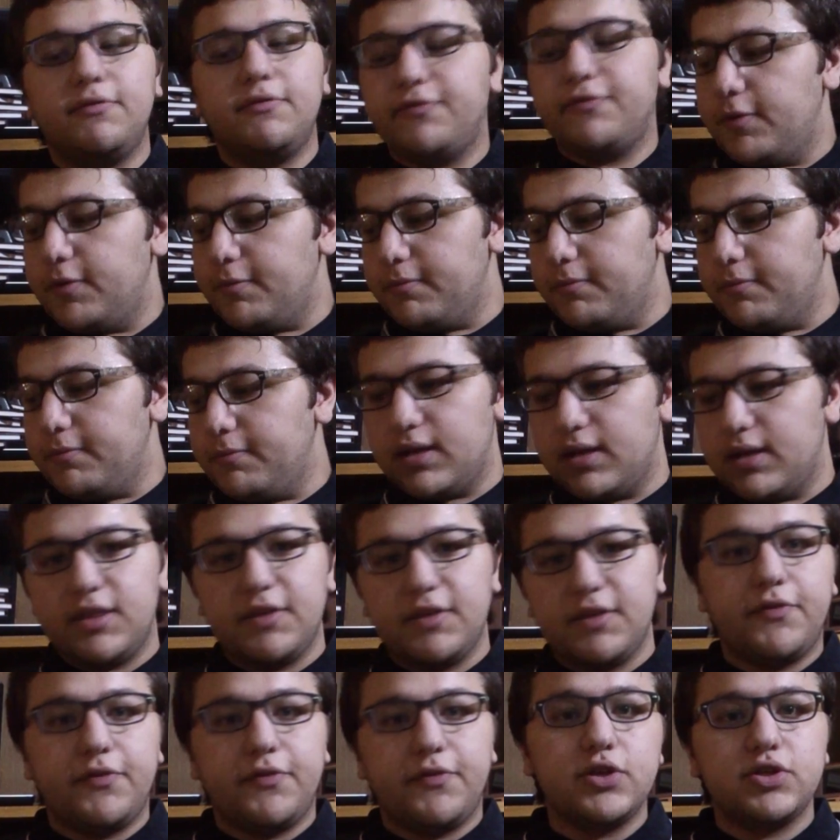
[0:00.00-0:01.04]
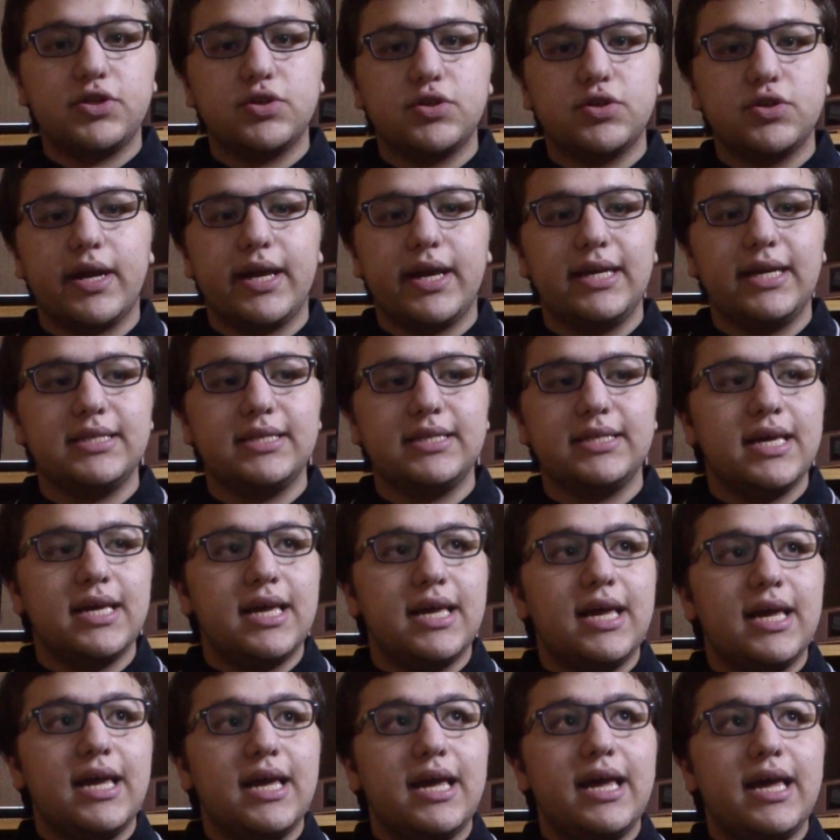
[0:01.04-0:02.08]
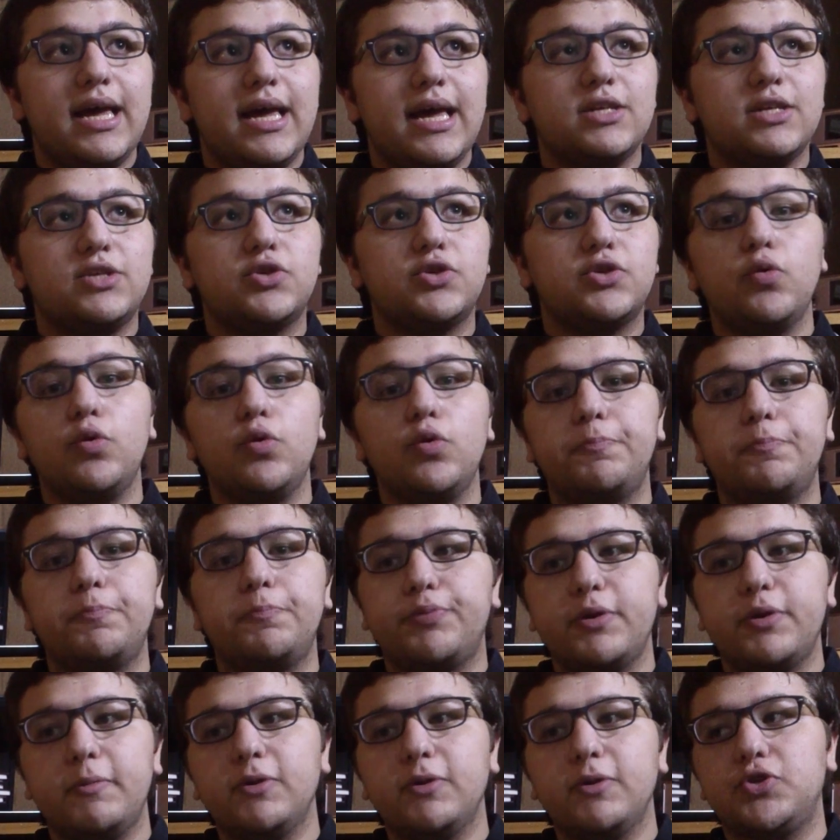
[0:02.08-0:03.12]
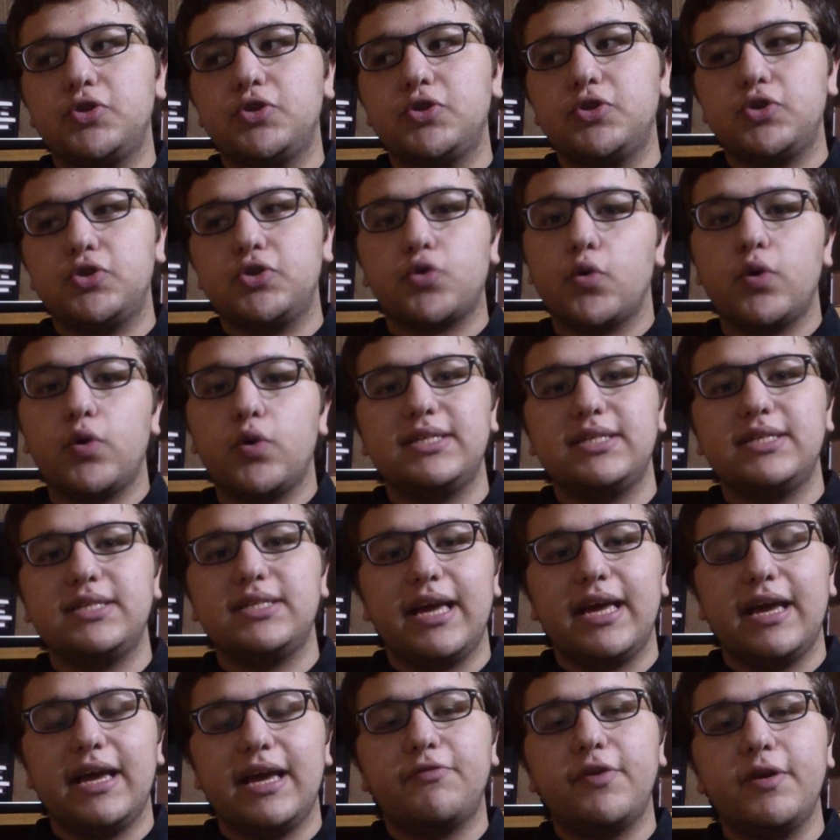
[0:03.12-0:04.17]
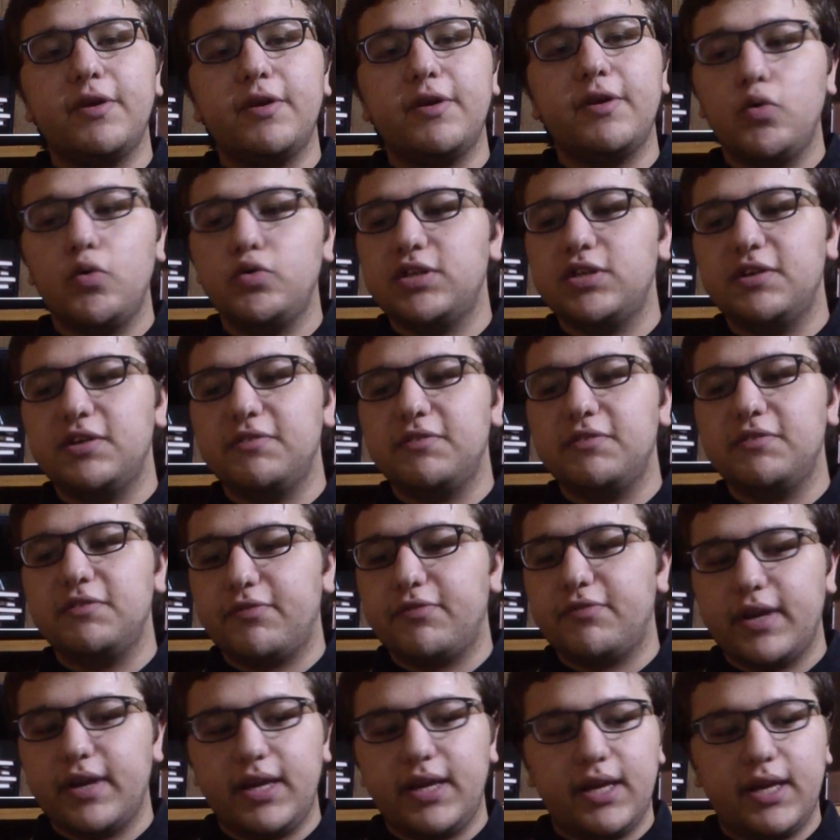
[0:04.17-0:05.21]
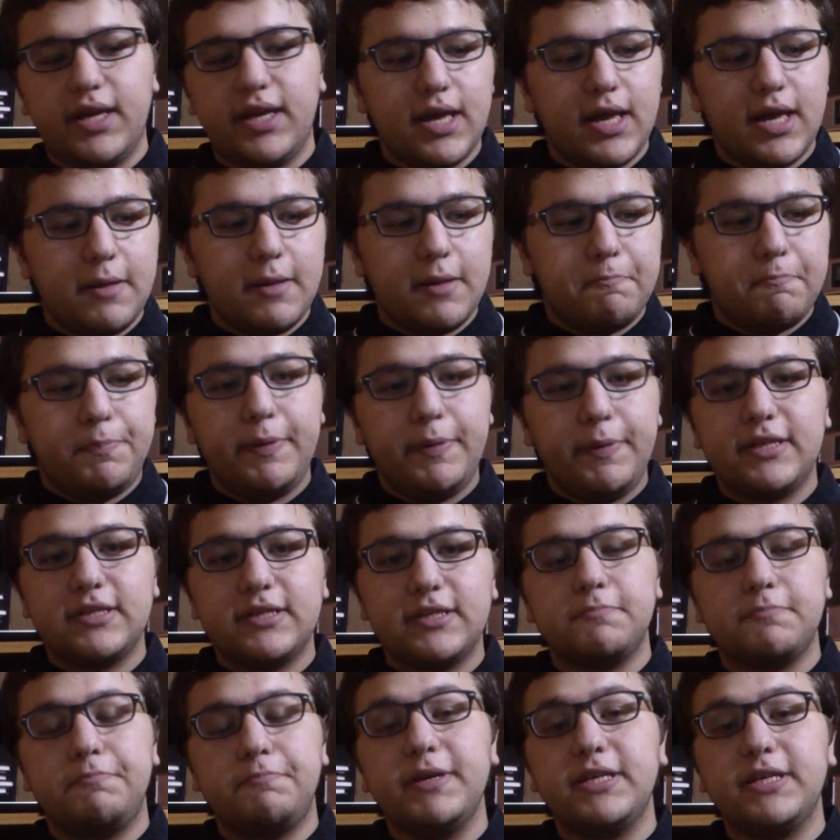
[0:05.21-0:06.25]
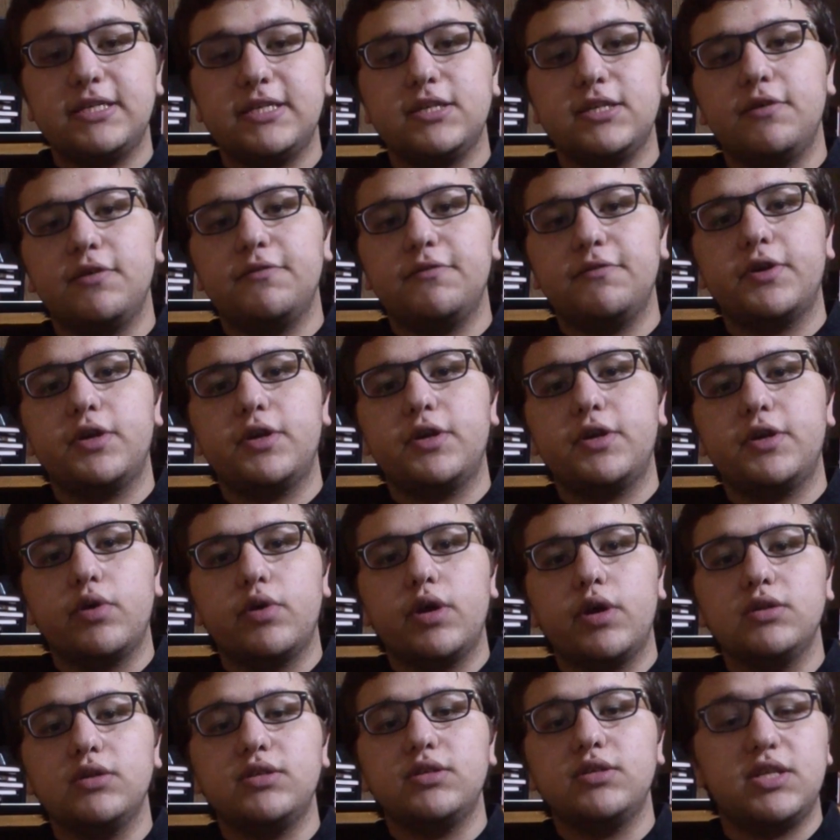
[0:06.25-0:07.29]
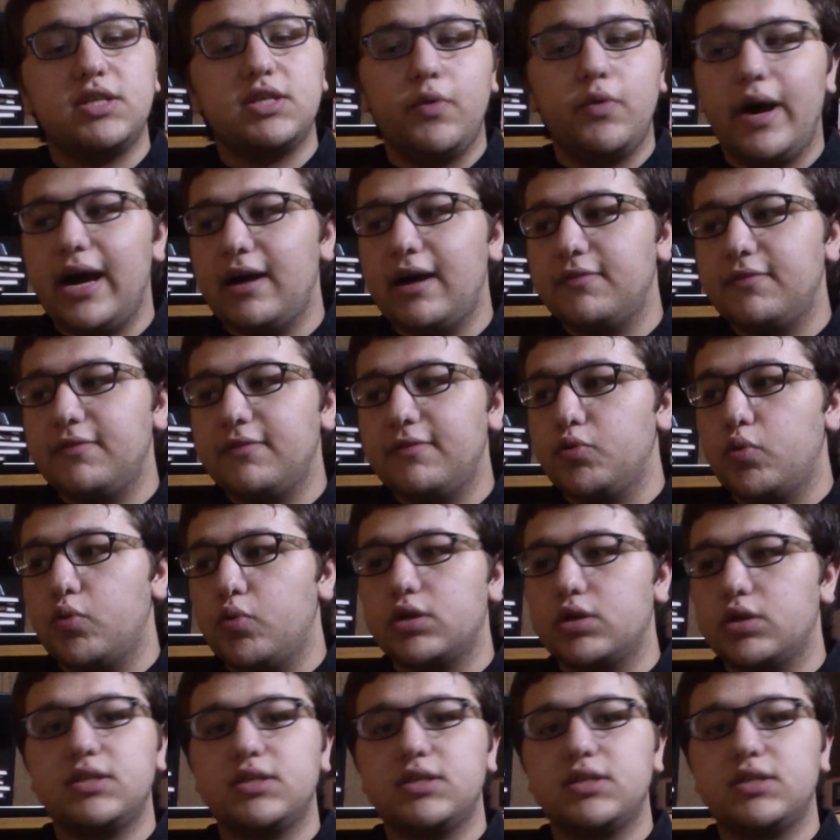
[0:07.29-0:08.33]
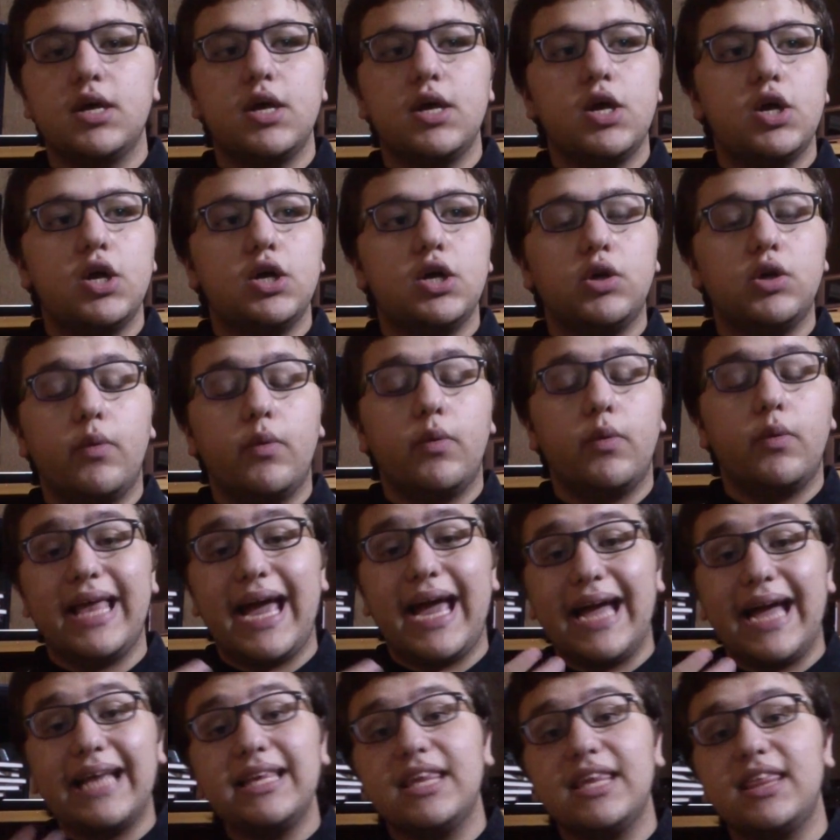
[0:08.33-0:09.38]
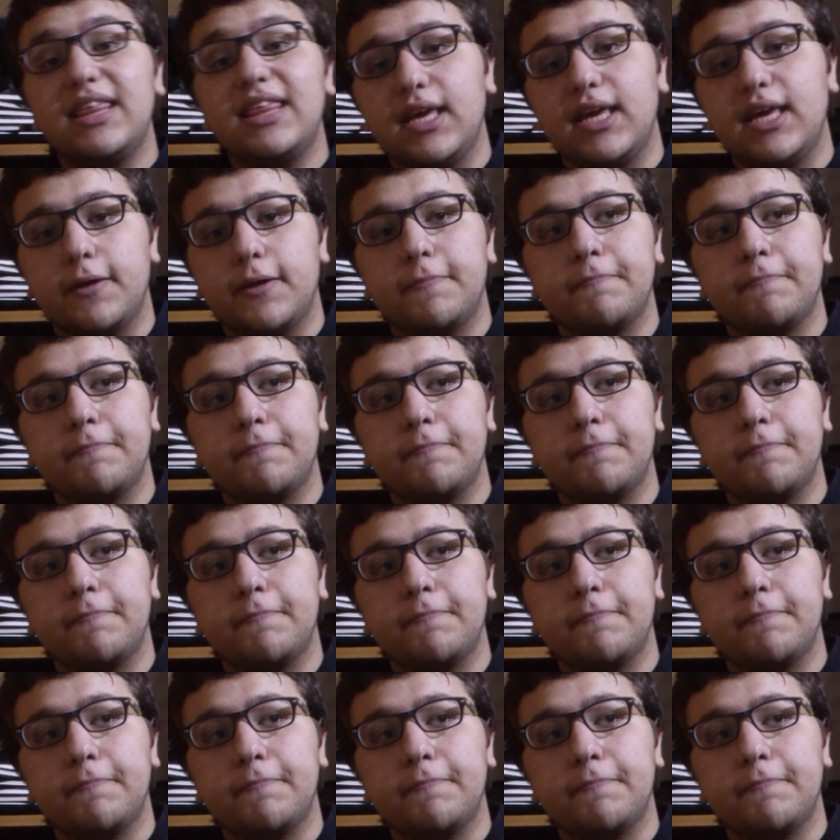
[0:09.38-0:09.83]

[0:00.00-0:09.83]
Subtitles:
from the first grade, school pretty much destroys every motive, every bit of curiosity you have towards knowing anything.